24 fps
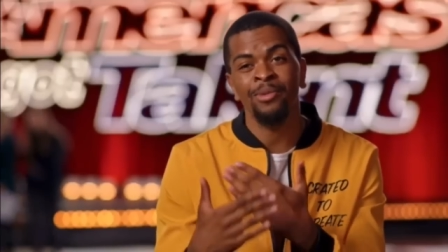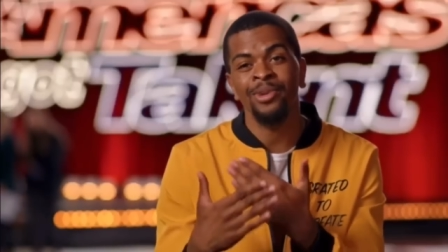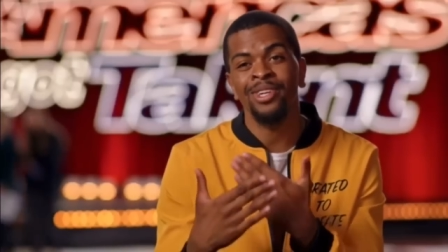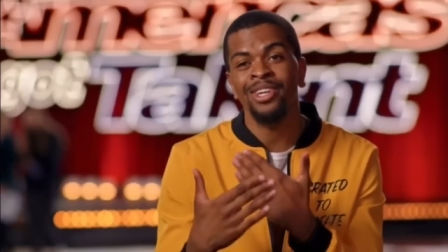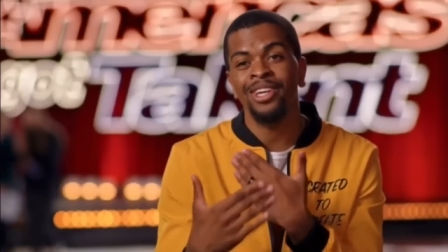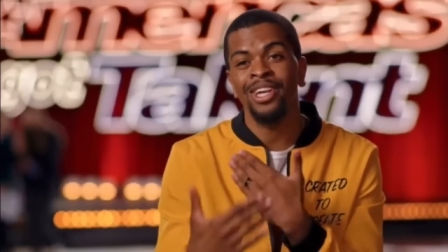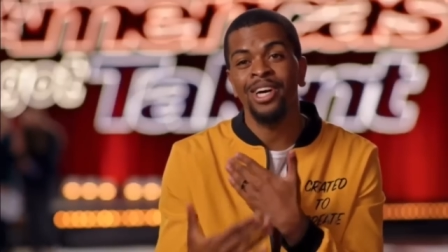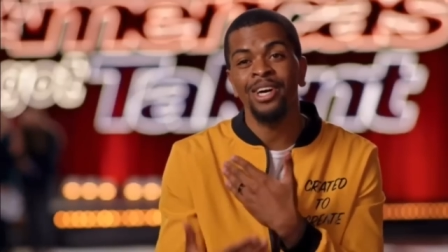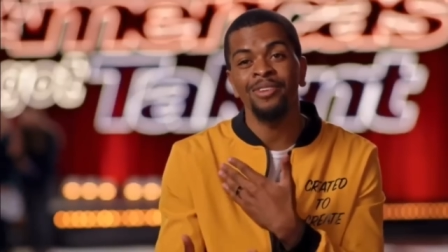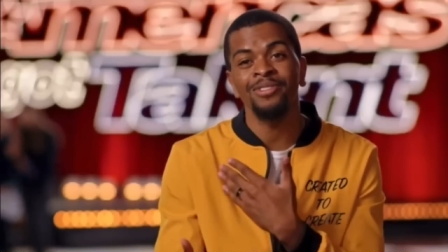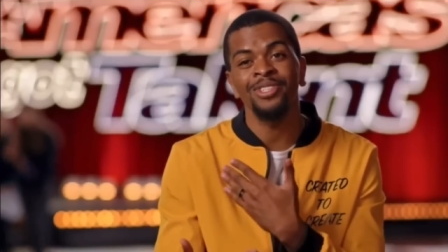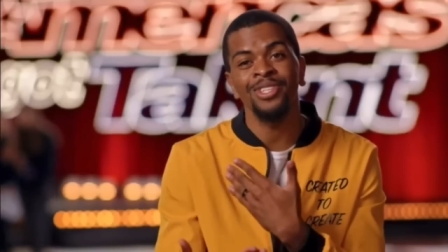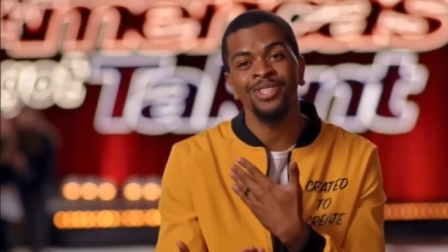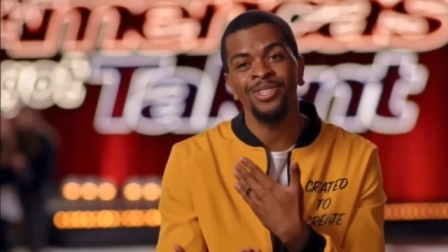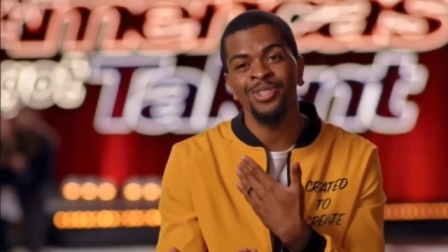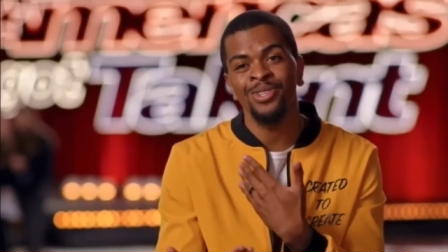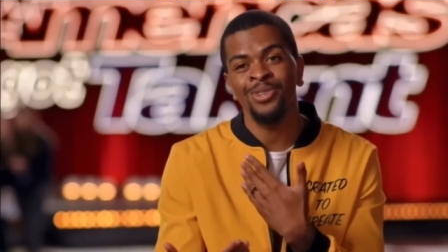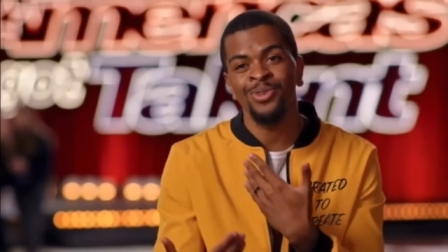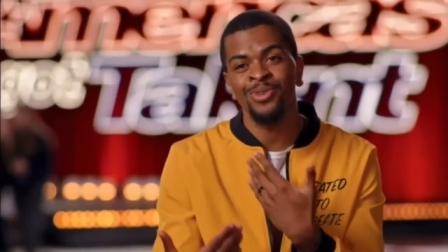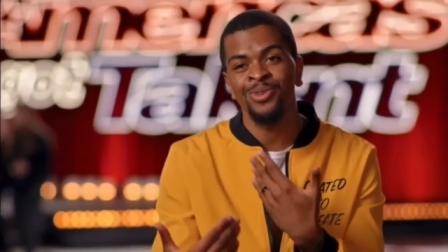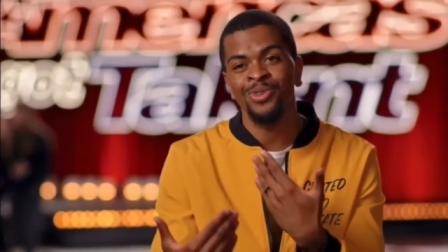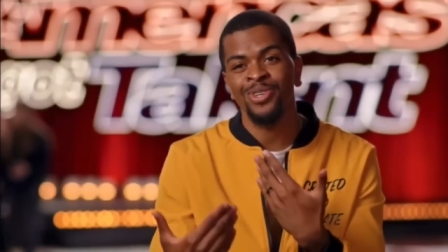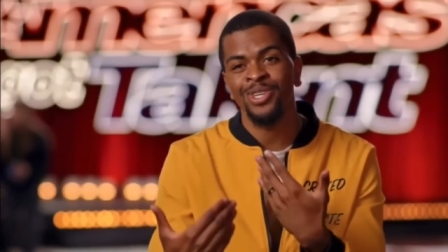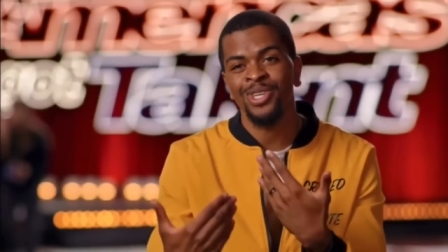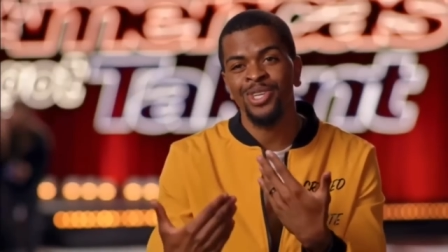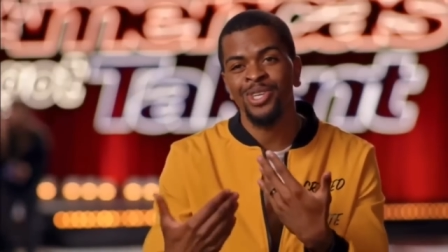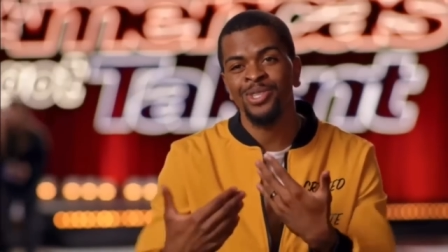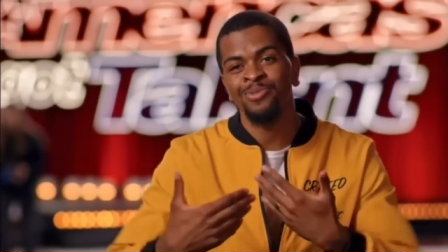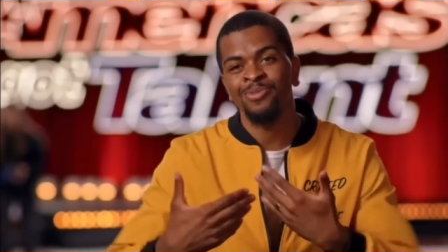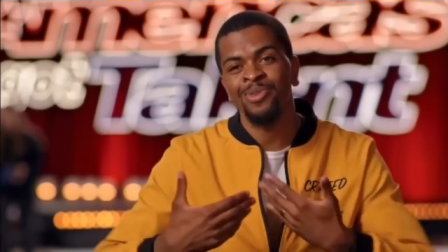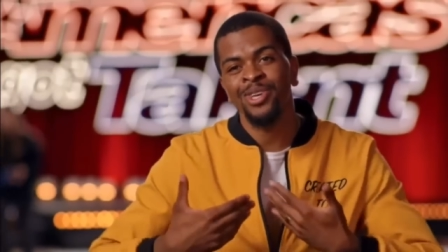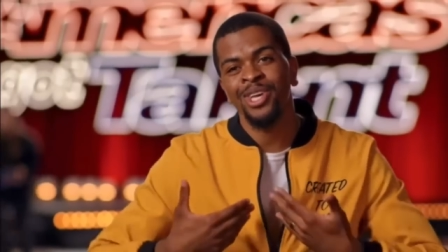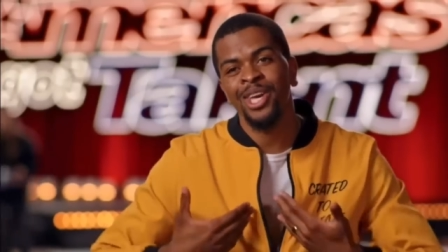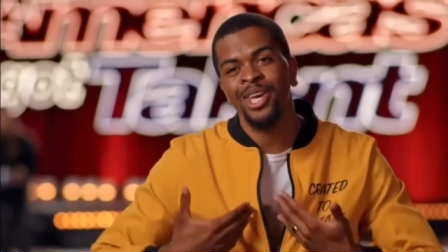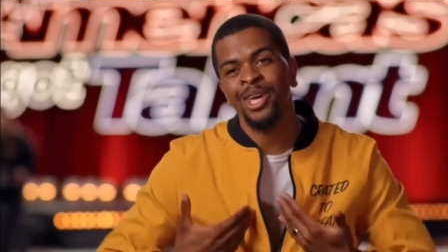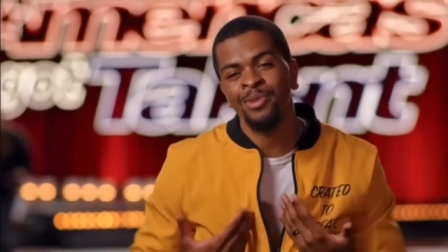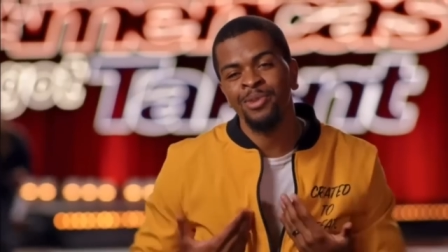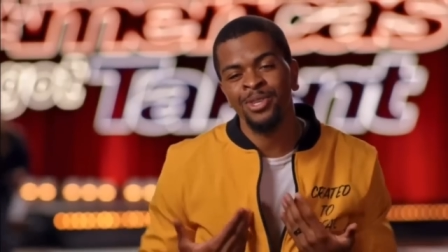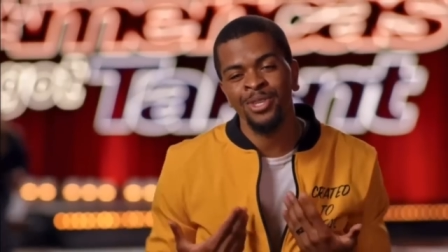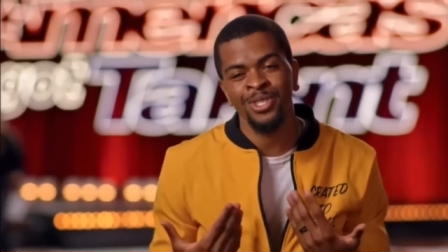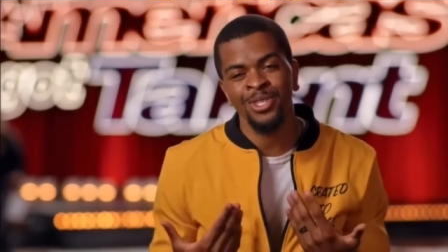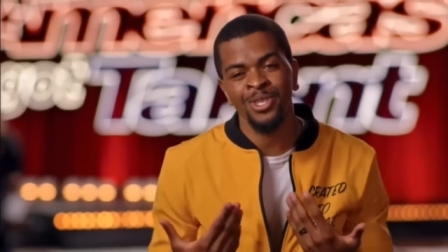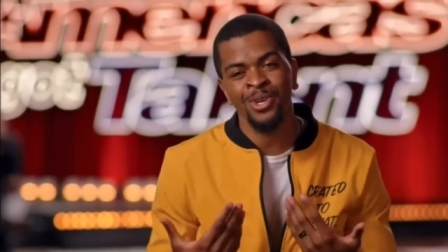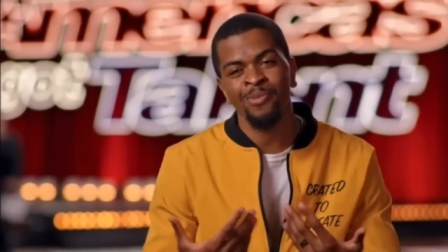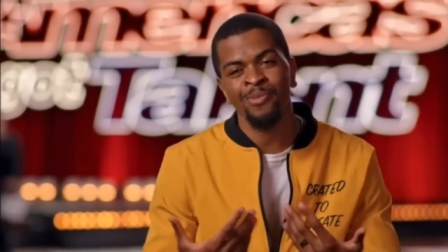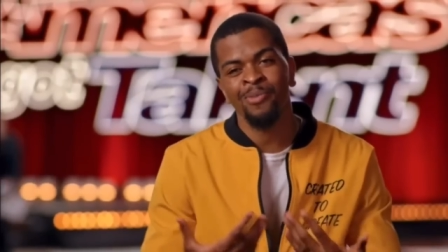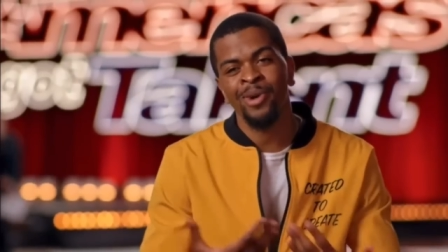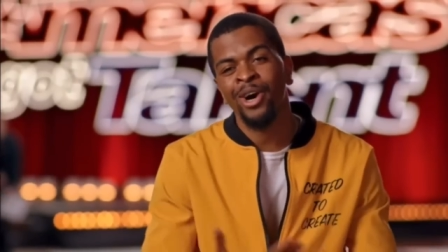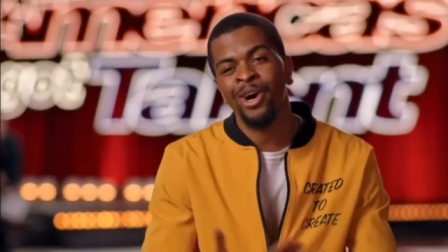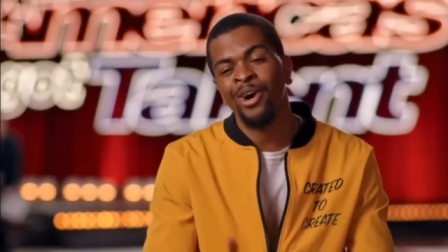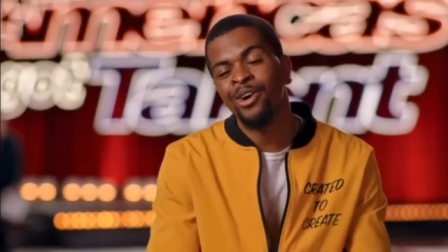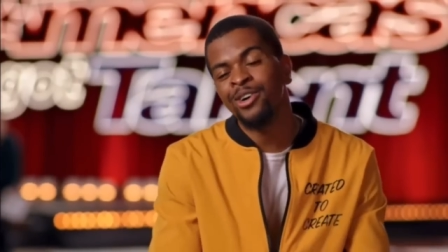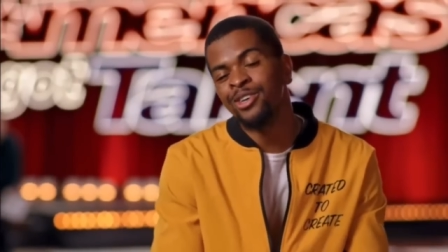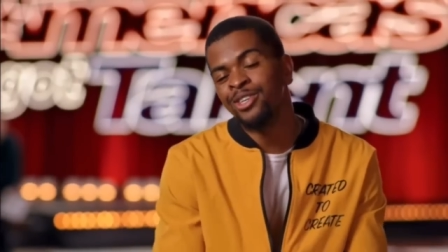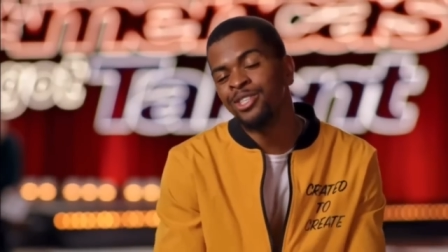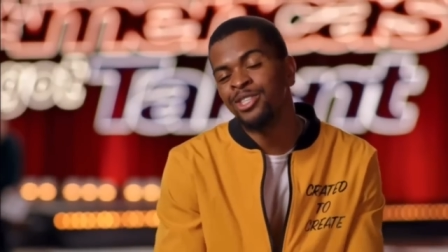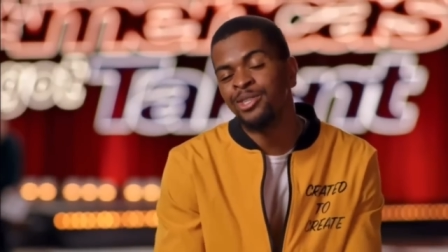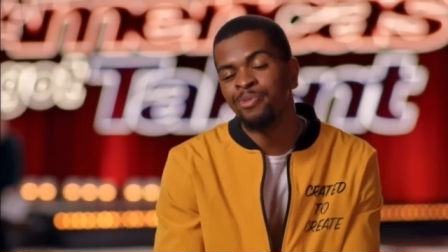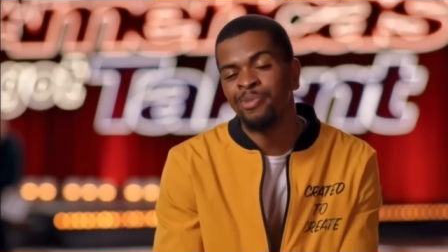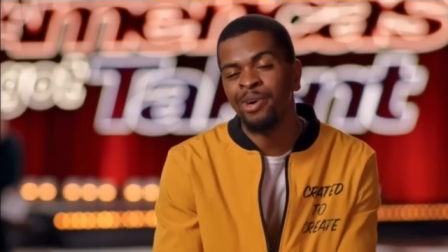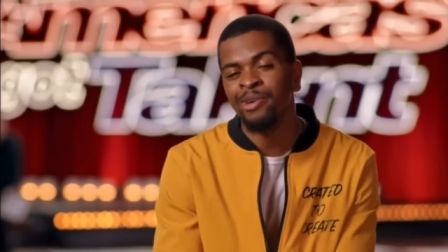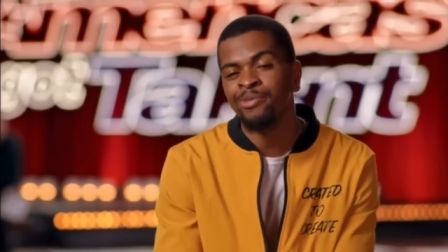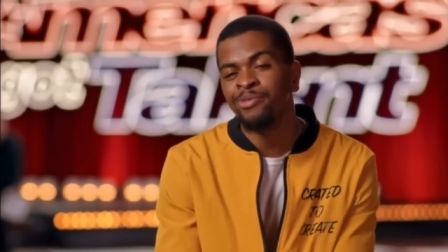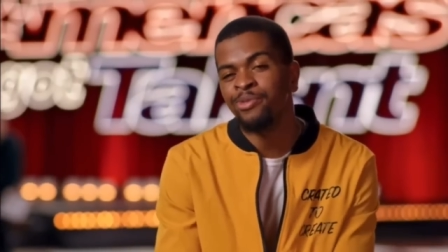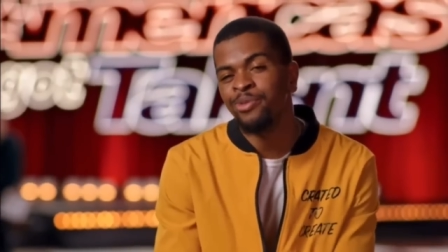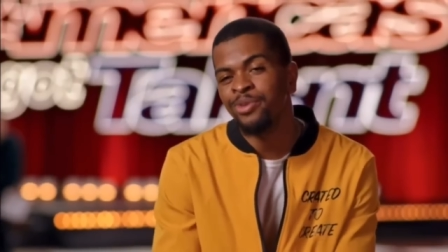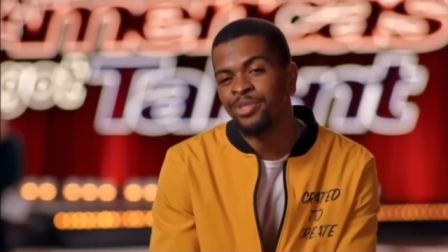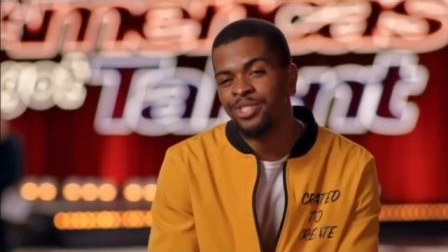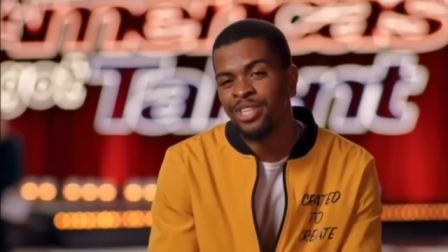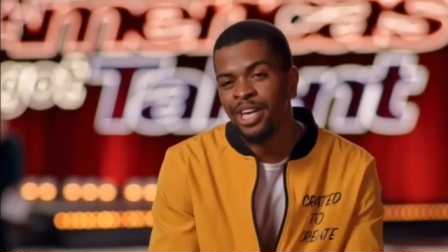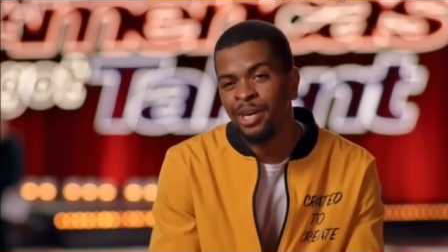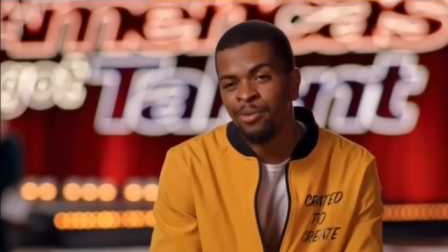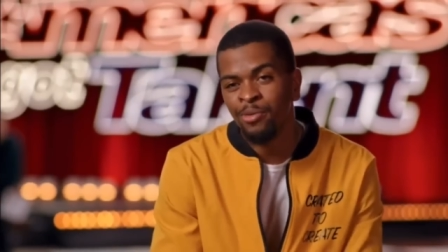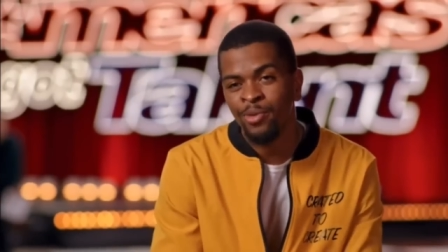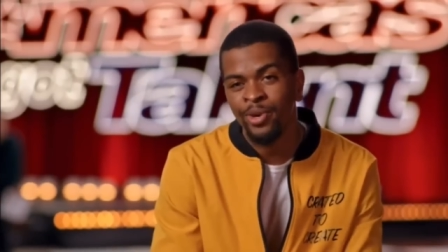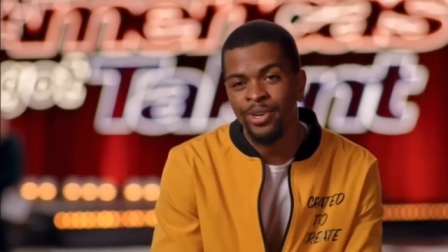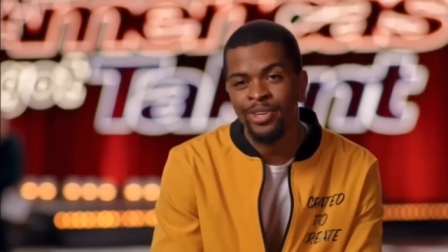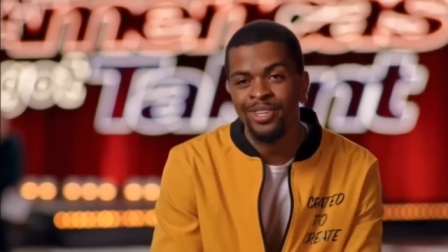I would love to do is being able to turn my art into my full-time